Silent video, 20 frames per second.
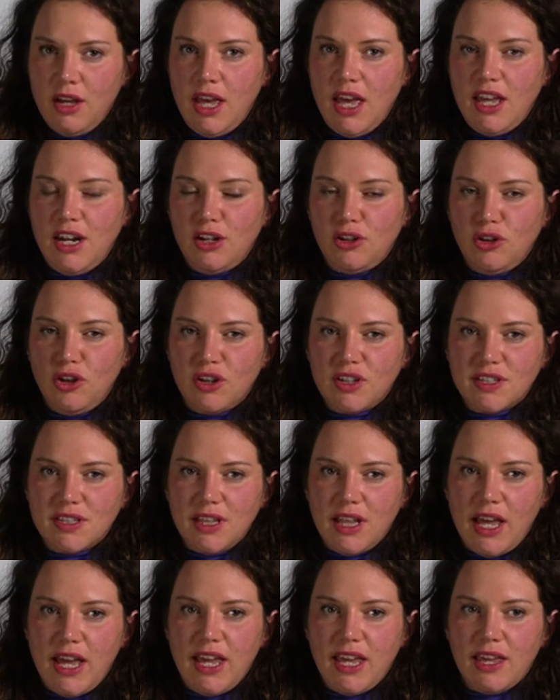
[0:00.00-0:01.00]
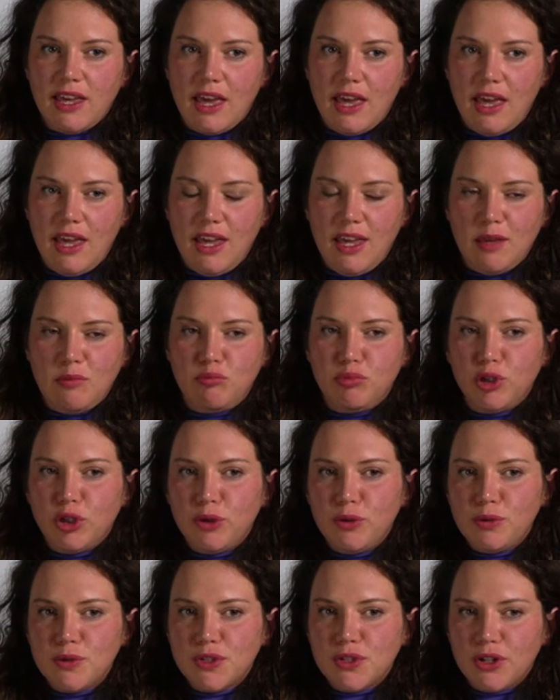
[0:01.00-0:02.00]
And it looks like a
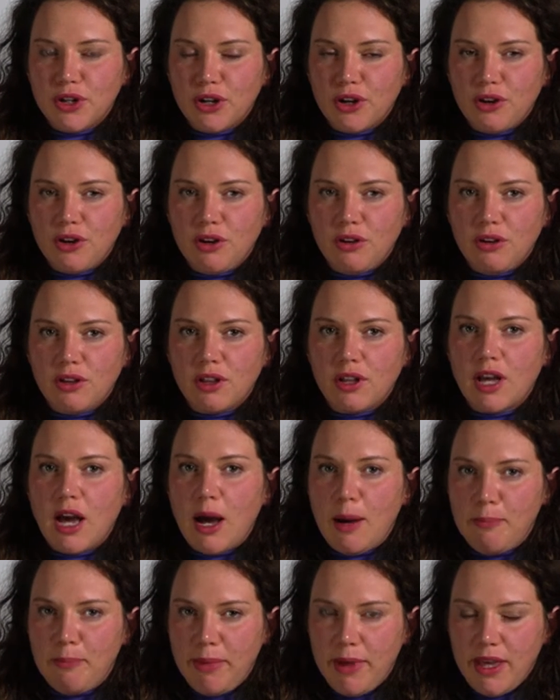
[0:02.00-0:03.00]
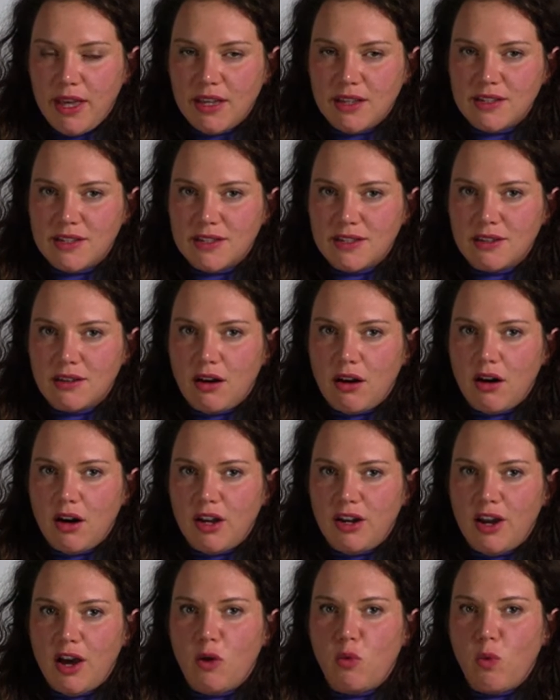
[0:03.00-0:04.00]
blue circle compass
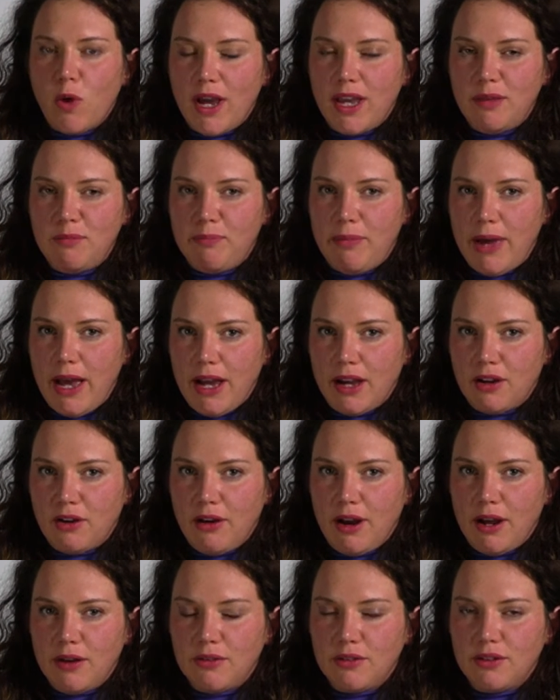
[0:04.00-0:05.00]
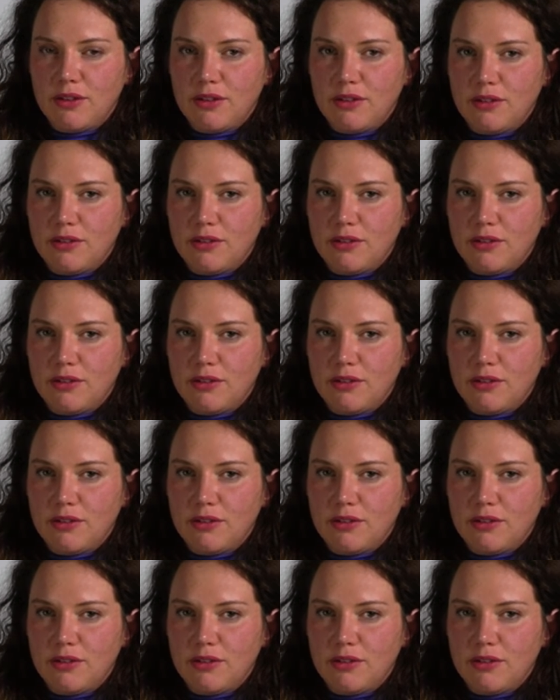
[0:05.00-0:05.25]
on a white background.